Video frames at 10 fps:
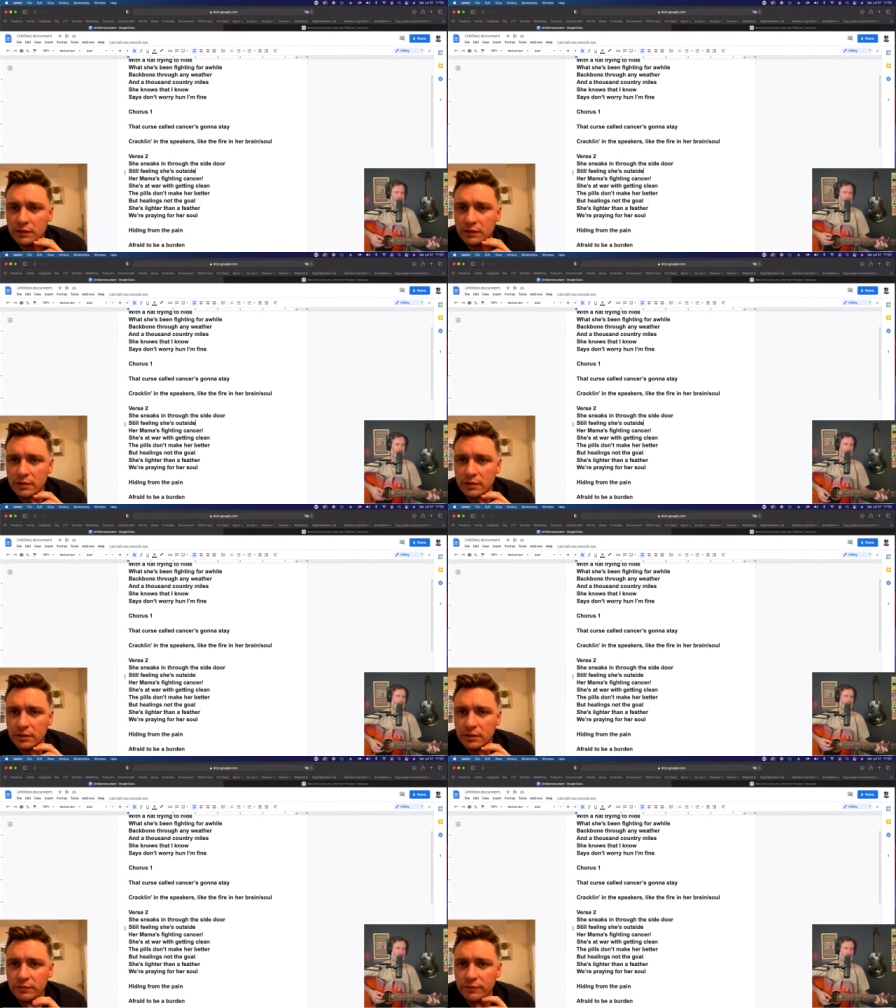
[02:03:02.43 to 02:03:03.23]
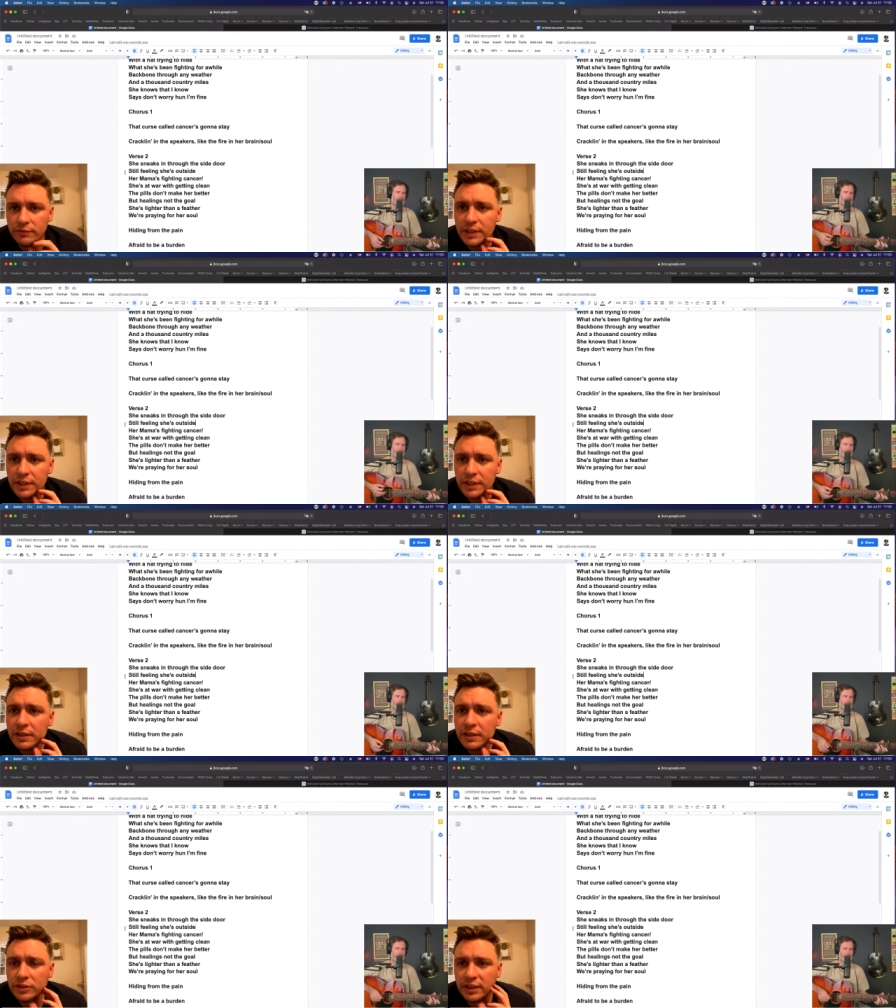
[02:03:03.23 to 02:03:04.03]
Still feel
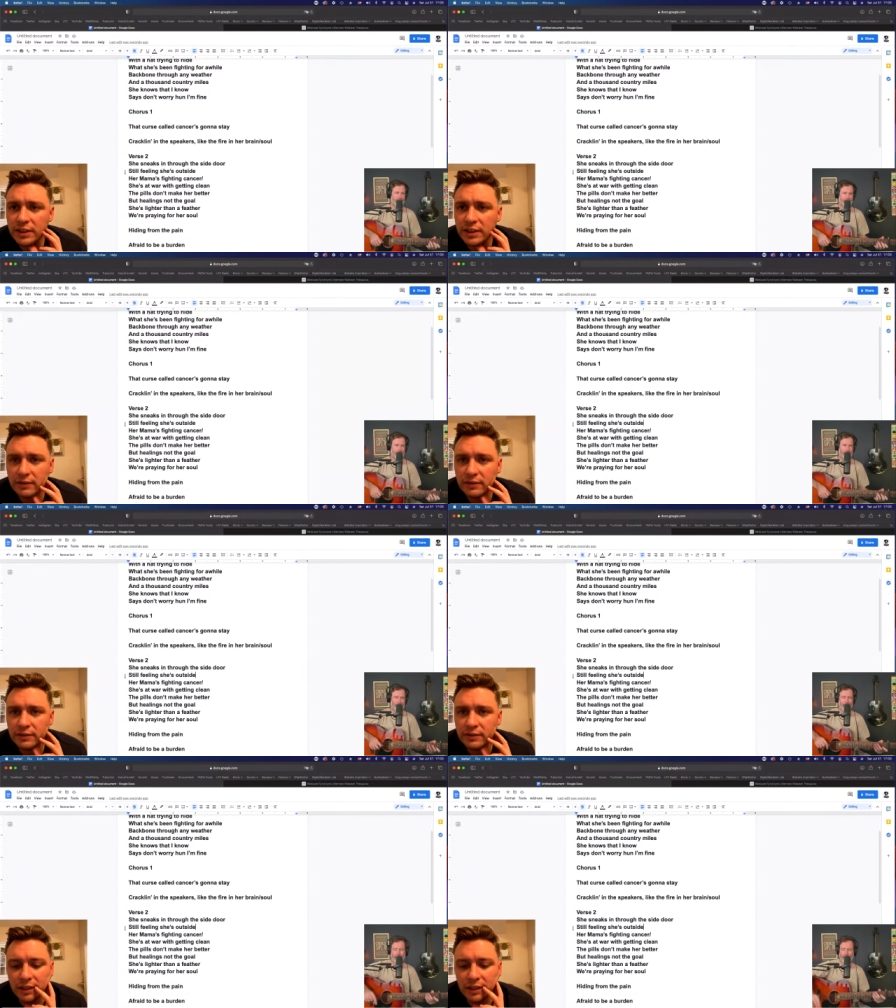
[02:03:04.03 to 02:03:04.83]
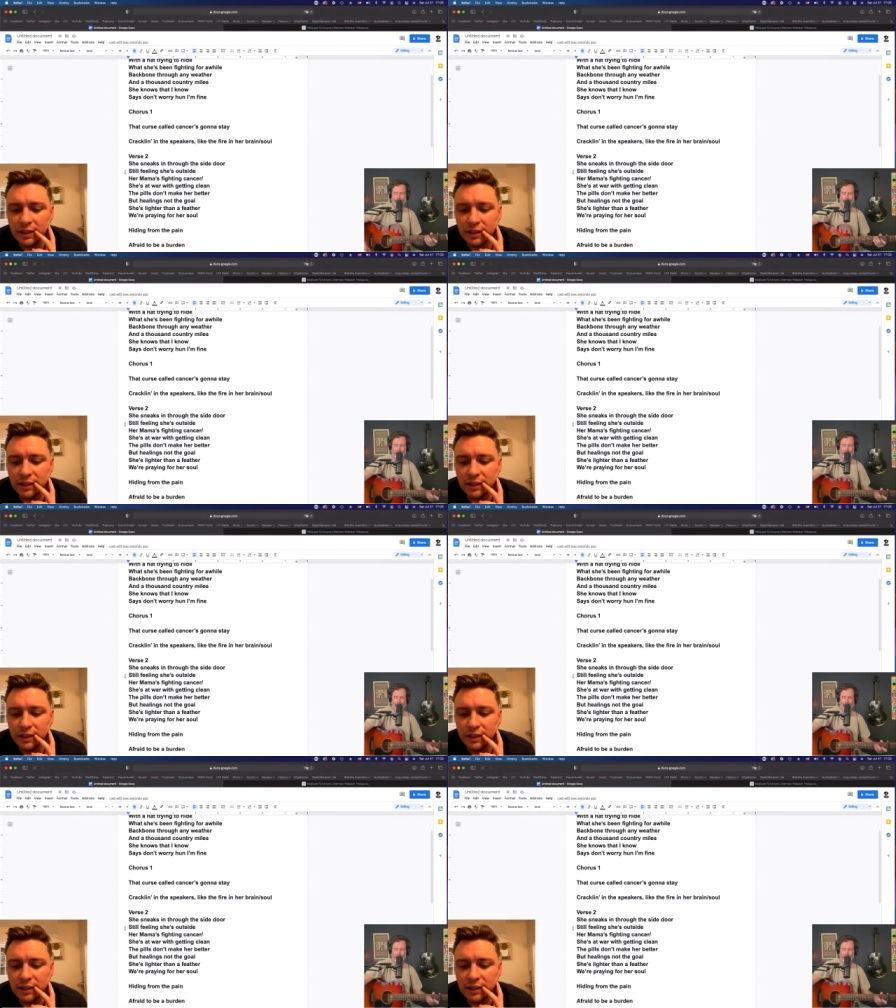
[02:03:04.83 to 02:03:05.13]
she's outside.